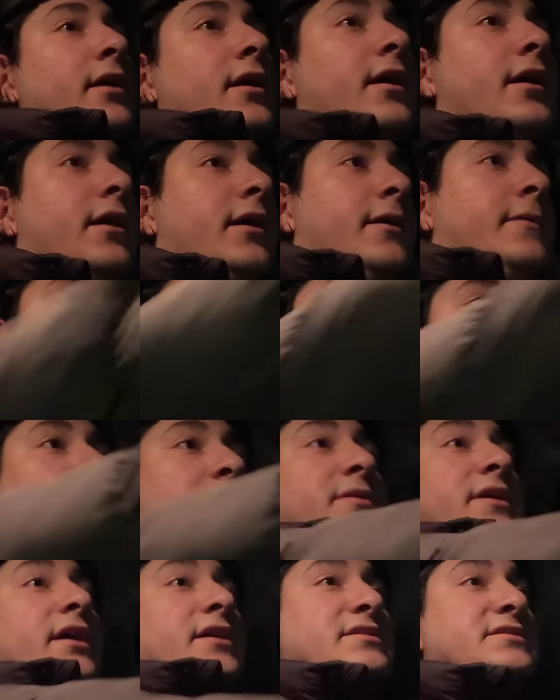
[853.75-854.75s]
Um,
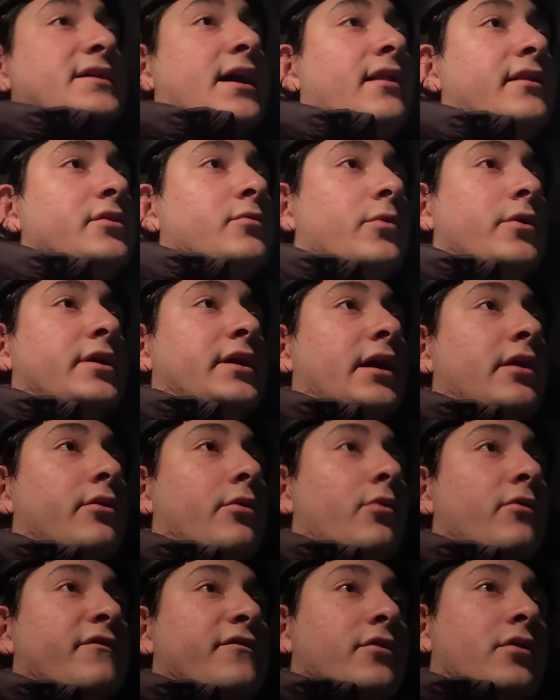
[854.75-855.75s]
but yeah, solid workout
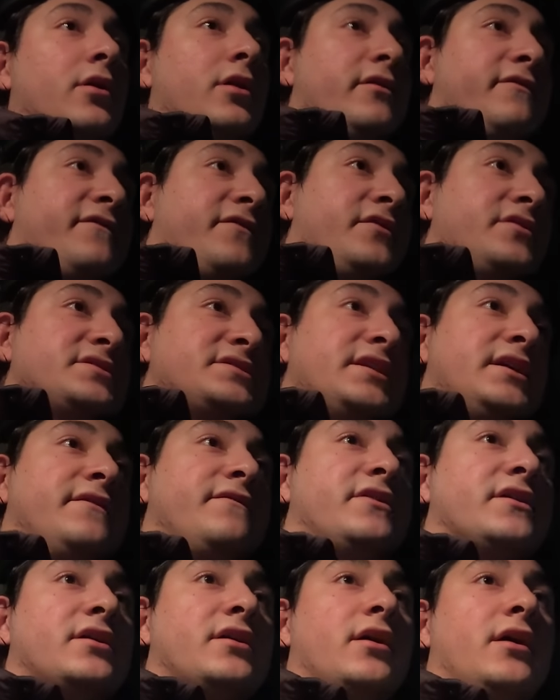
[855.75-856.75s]
overall. First day
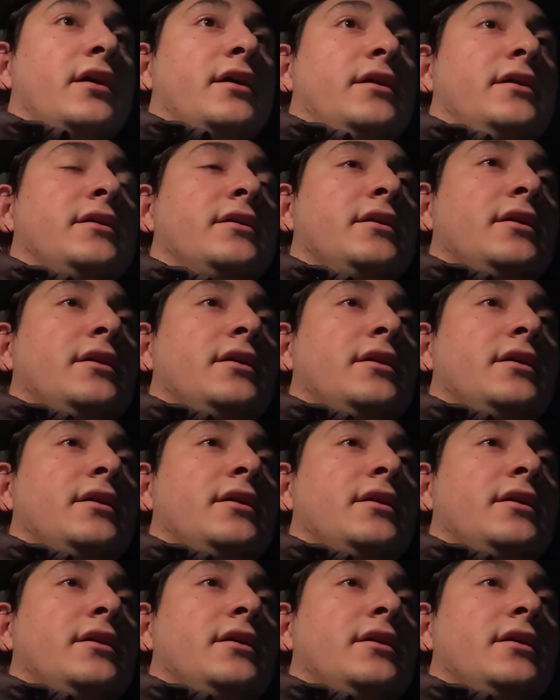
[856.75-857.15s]
of the cut.